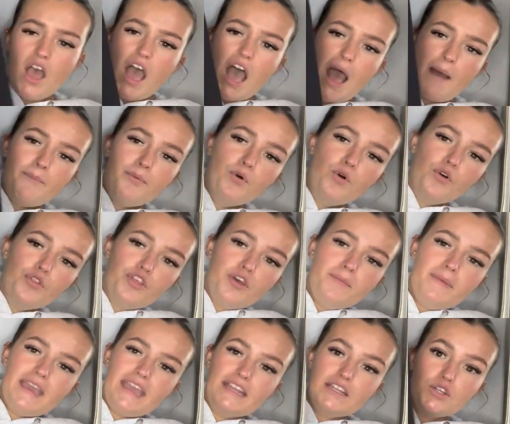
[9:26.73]
I bought
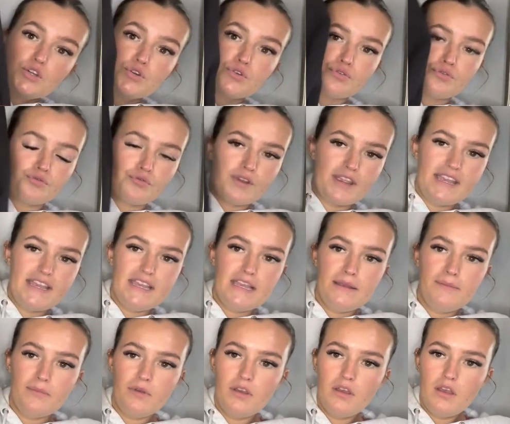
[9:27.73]
them in
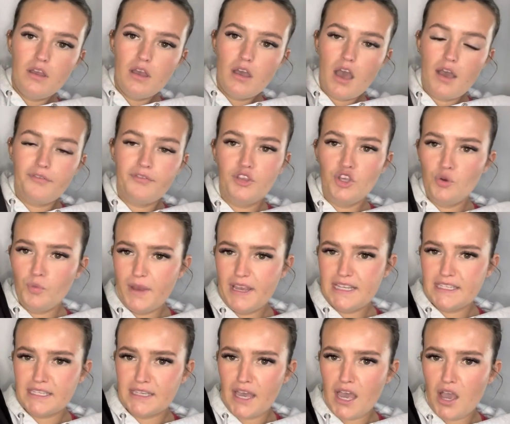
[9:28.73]
cream a few
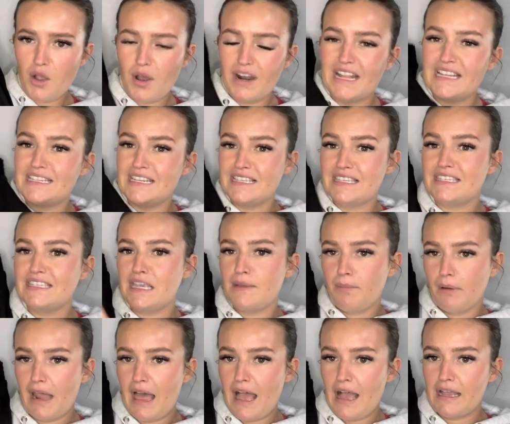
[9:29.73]
weeks ago and I didn't see
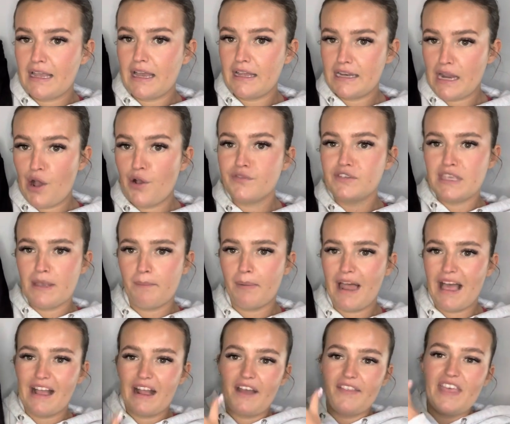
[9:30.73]
black, and now I've seen
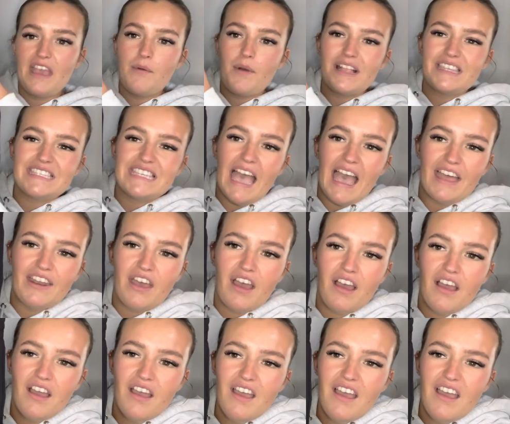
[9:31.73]
black and they were a tenner.